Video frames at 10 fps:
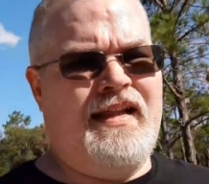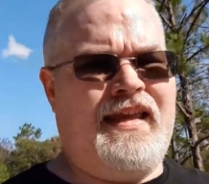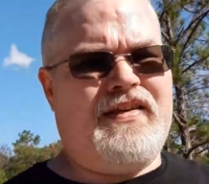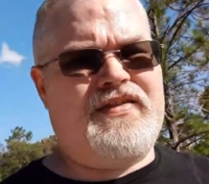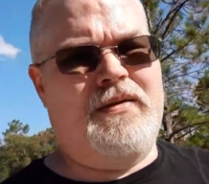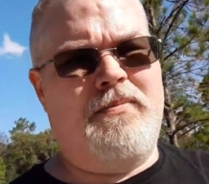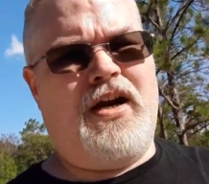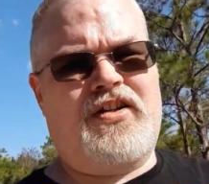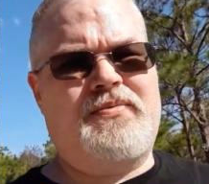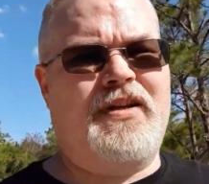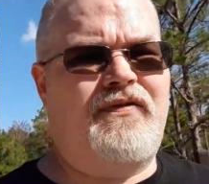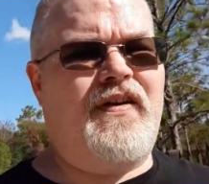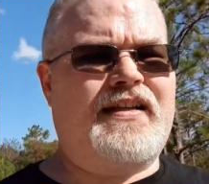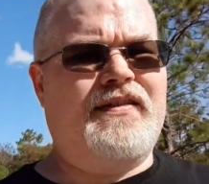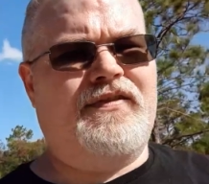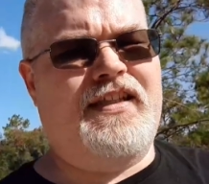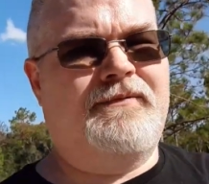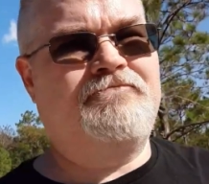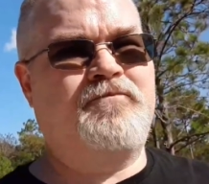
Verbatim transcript: He's an embarrassment, effectively,